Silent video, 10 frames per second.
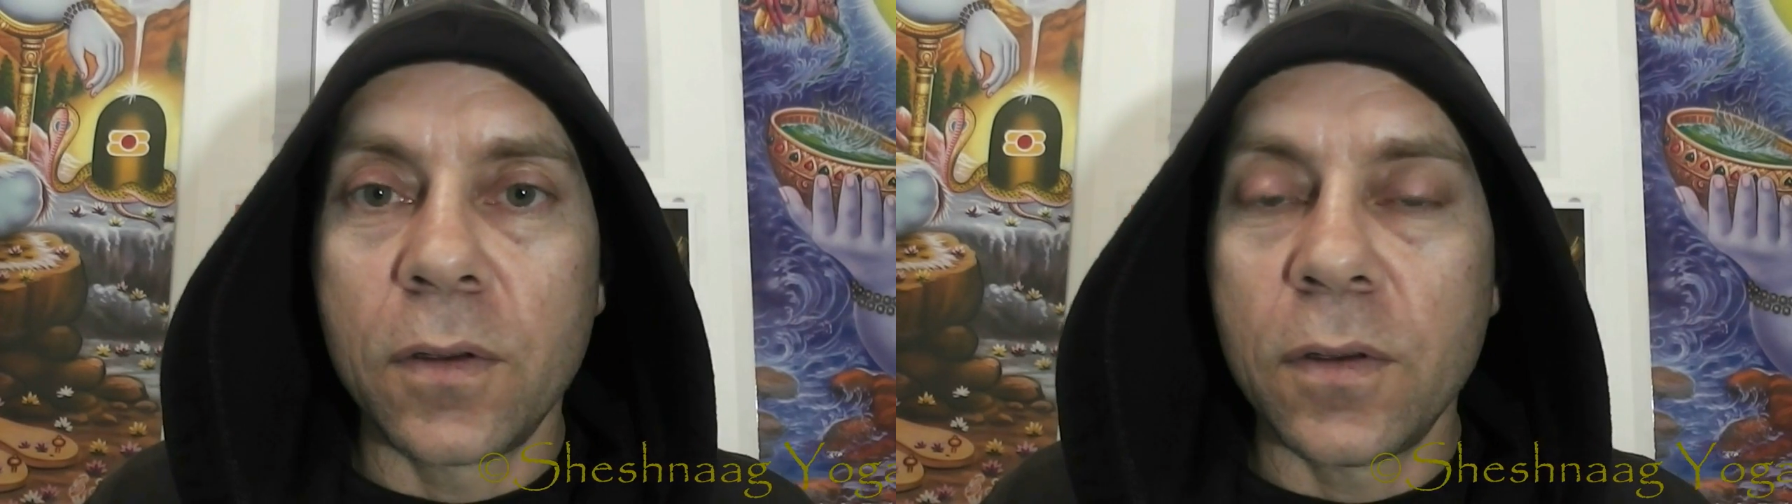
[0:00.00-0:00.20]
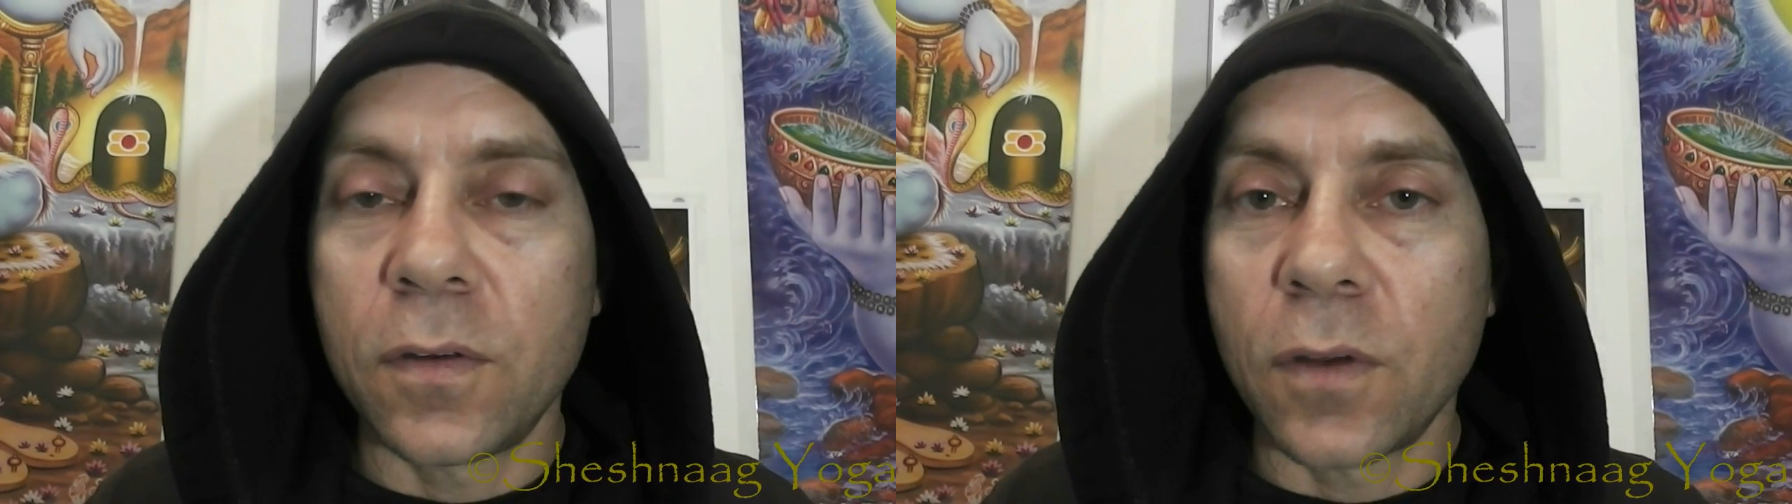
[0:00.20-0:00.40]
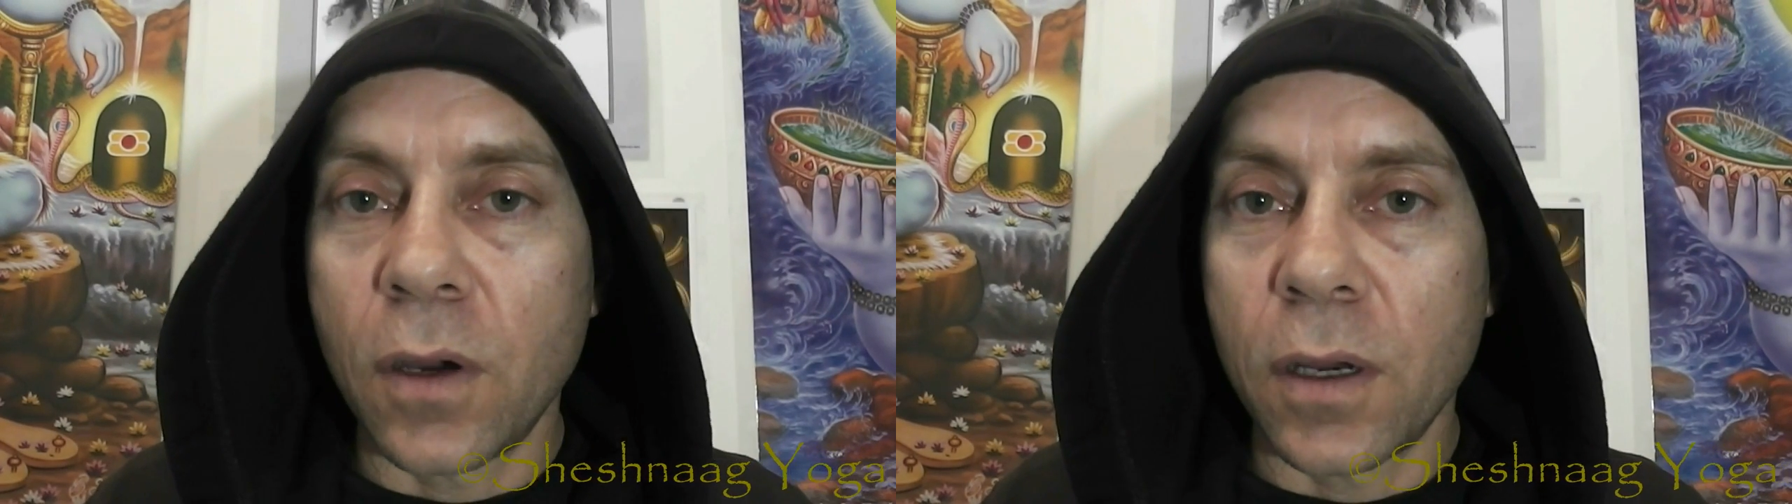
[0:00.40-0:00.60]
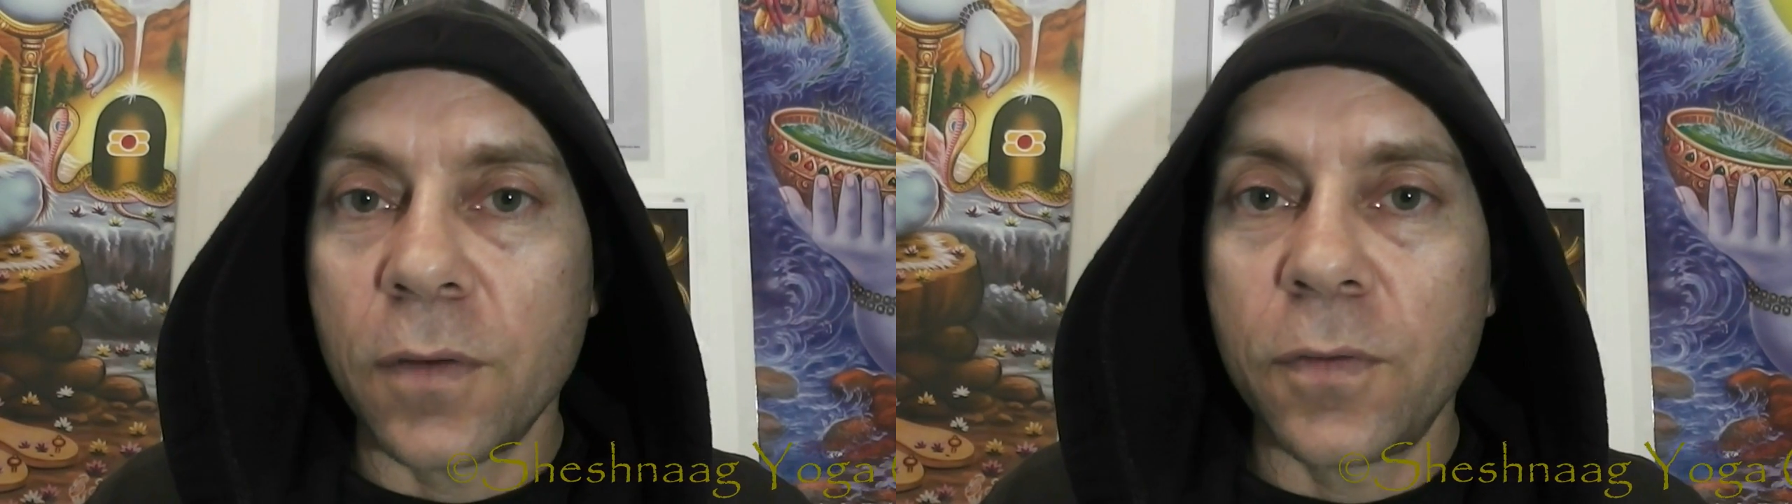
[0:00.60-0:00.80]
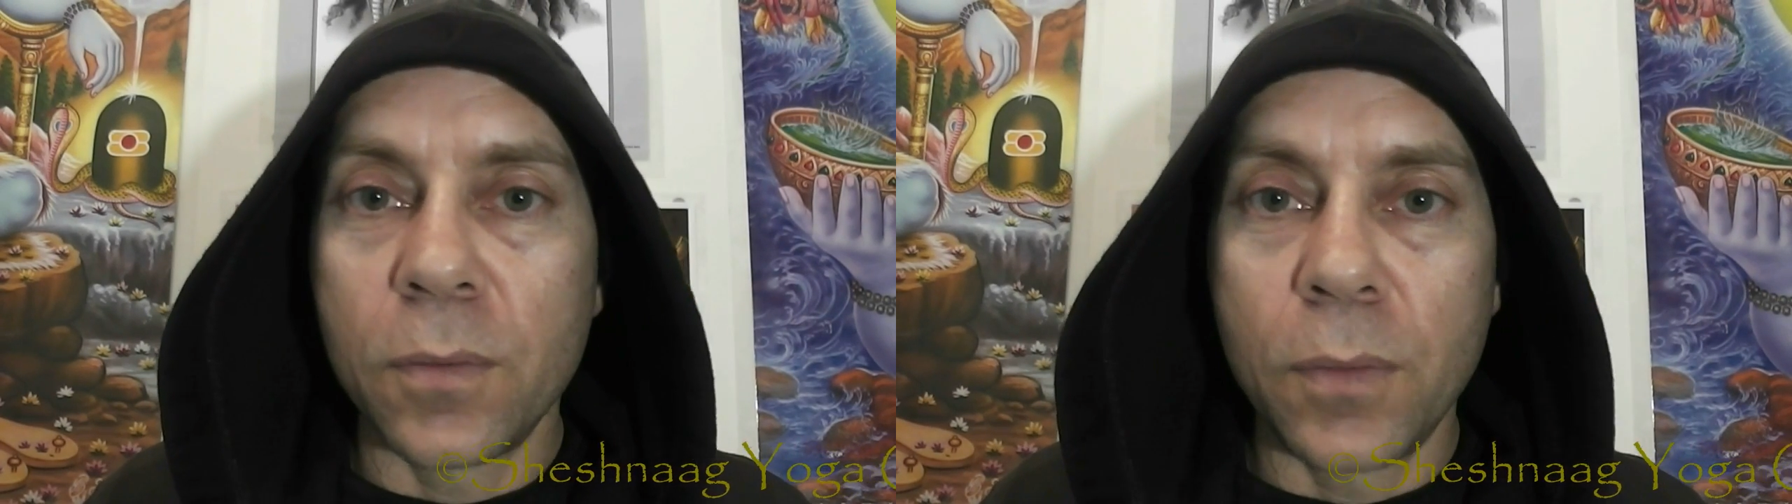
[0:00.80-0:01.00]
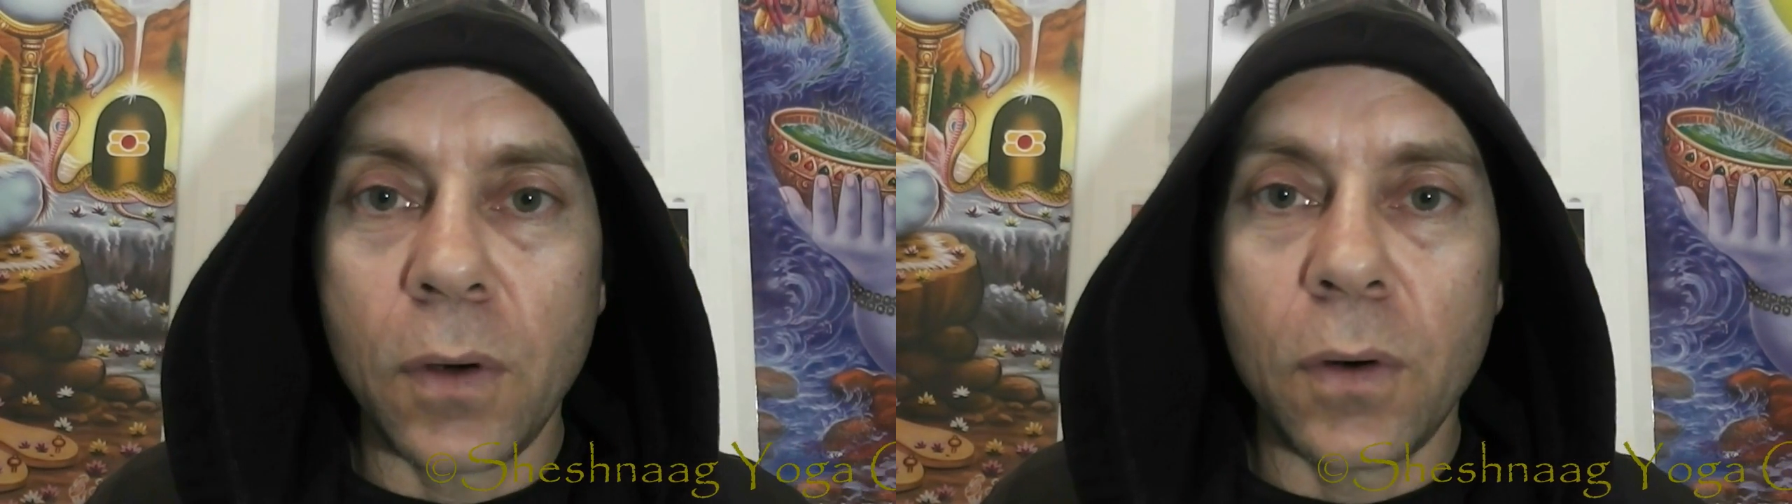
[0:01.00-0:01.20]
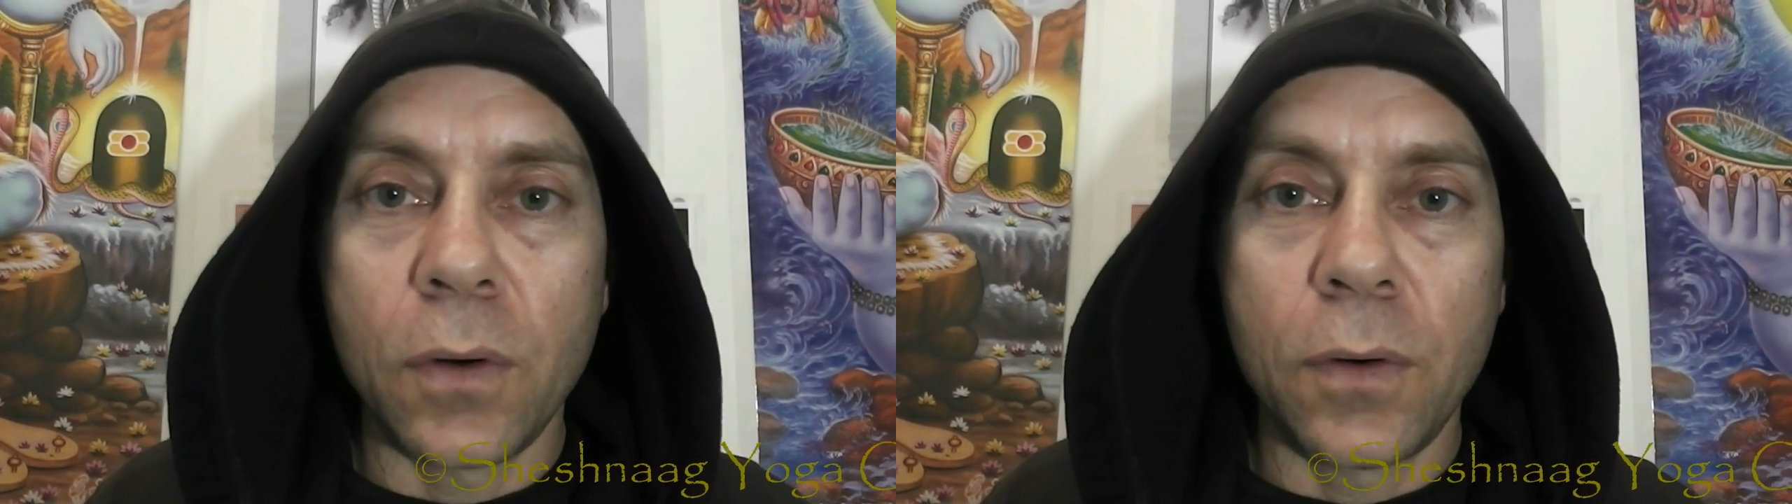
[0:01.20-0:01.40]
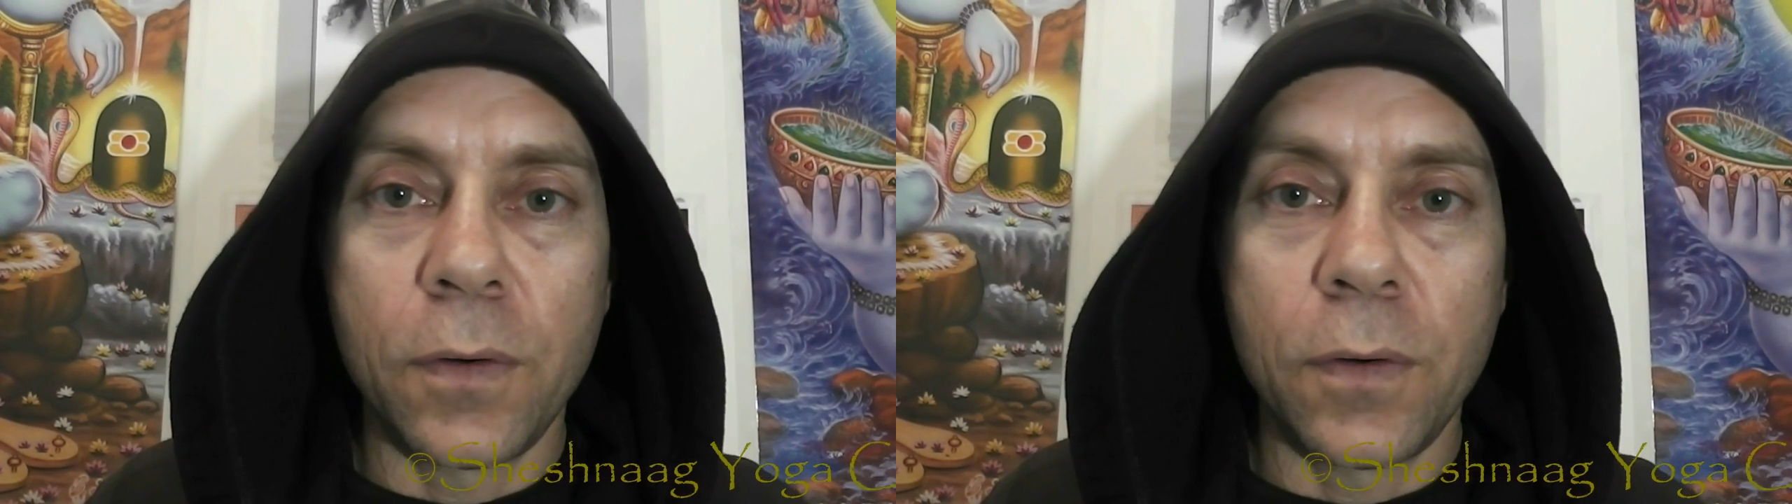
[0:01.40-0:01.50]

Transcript: desire for more.